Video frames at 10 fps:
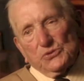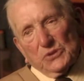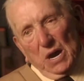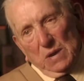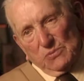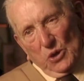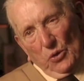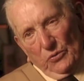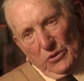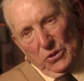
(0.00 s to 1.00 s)
times
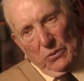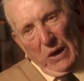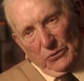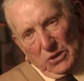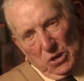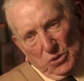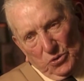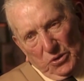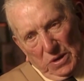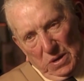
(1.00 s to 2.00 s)
over throughout the
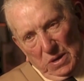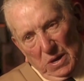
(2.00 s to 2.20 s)
country.